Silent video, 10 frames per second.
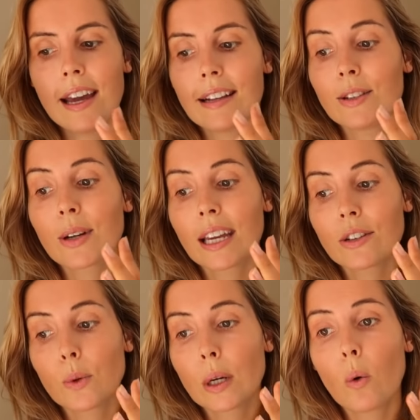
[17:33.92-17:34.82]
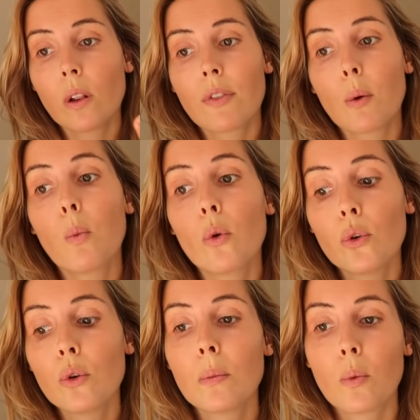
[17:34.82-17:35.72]
it's looking at doing all of the
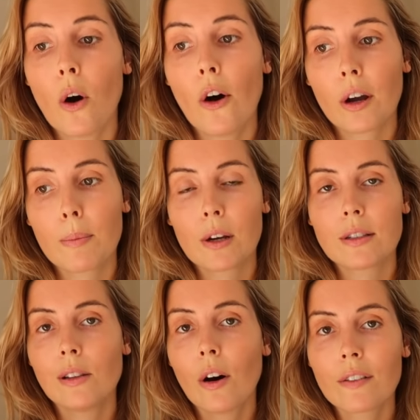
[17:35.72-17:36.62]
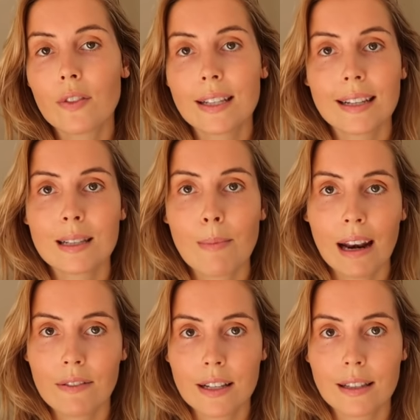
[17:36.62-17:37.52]
womb work because a lot of this is
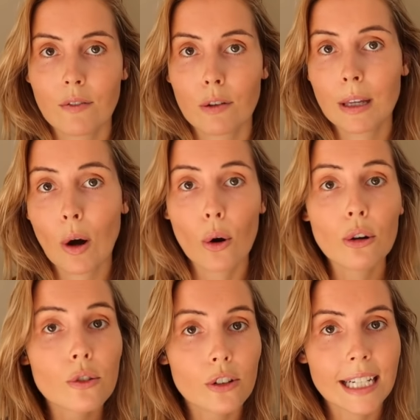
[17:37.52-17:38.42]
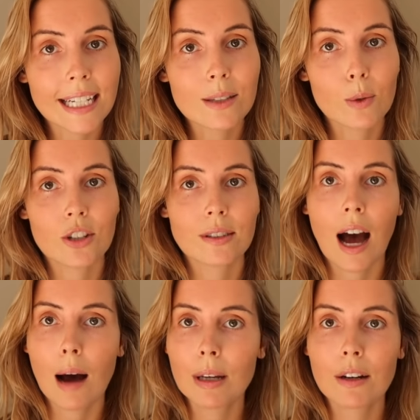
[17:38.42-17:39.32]
manifesting from the ovaries, which is
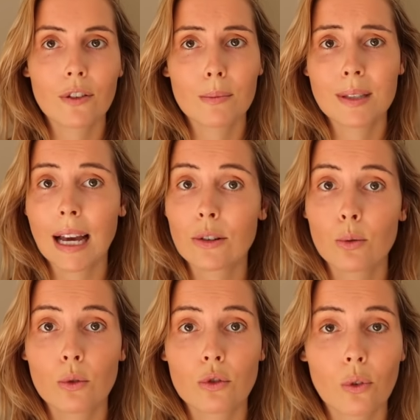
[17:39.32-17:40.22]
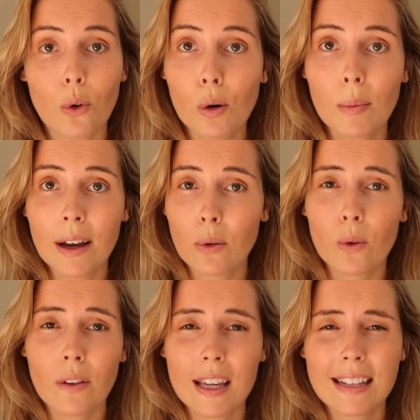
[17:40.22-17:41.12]
coming from sexual trauma and
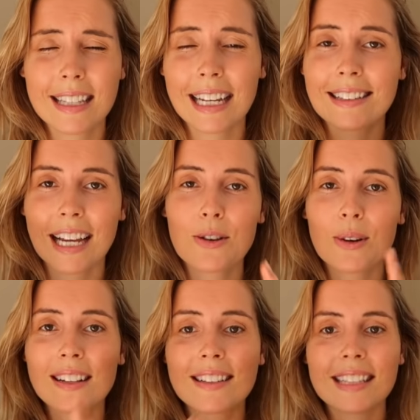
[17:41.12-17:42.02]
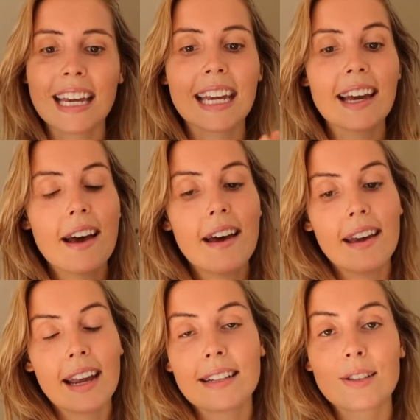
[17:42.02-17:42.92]
all of these things. Like you can see,
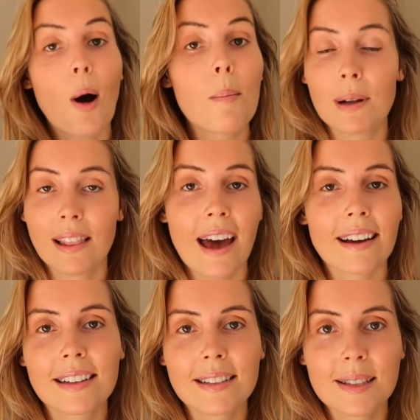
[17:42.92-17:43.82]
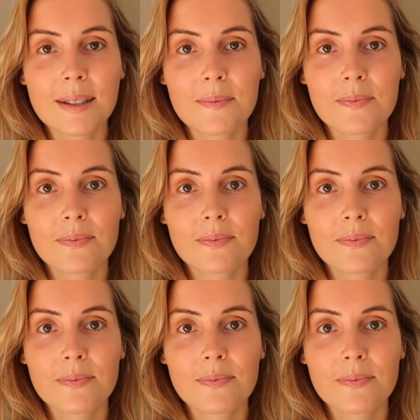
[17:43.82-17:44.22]
it's complex